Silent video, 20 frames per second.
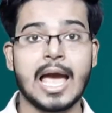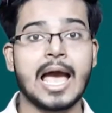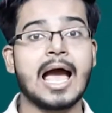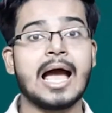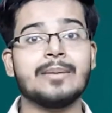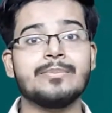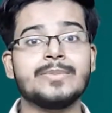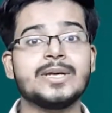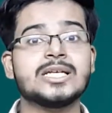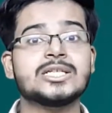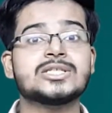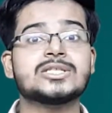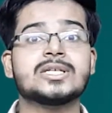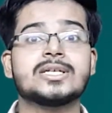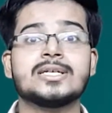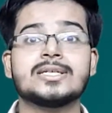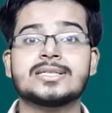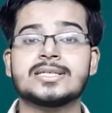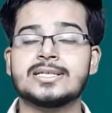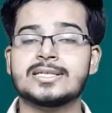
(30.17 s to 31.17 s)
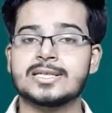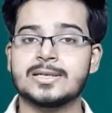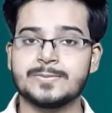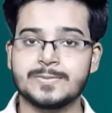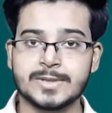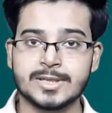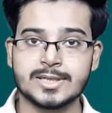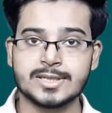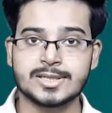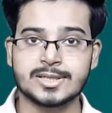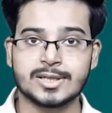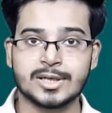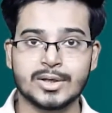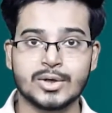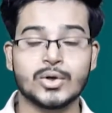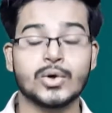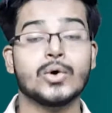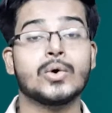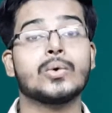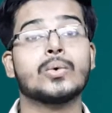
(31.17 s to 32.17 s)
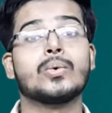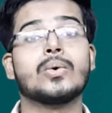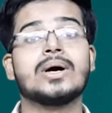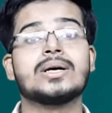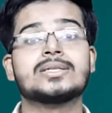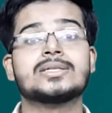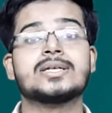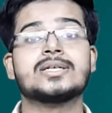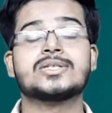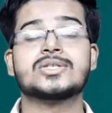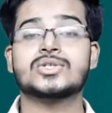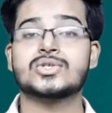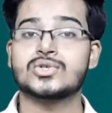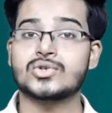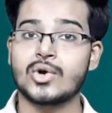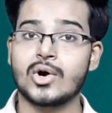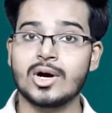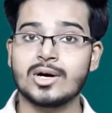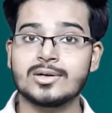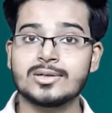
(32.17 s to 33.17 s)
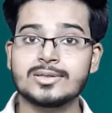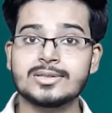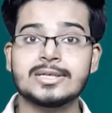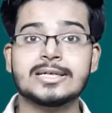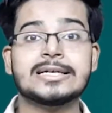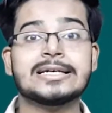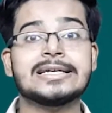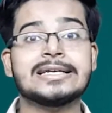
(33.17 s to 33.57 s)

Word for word: Ambitious is a person who has a strong